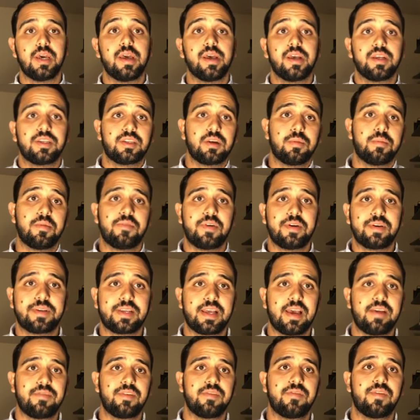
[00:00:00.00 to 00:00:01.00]
Some of us
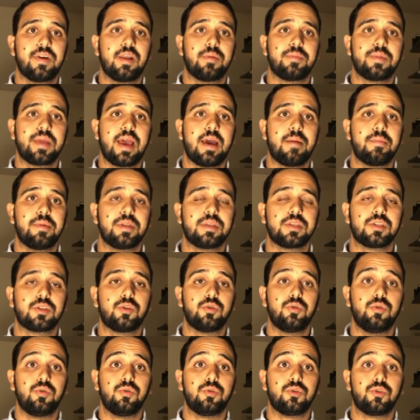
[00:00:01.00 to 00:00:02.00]
have developed habits
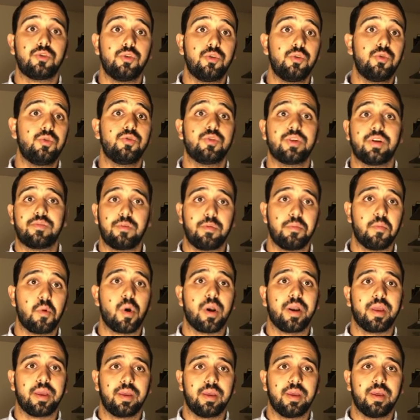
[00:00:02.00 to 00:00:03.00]
to snooze every morning,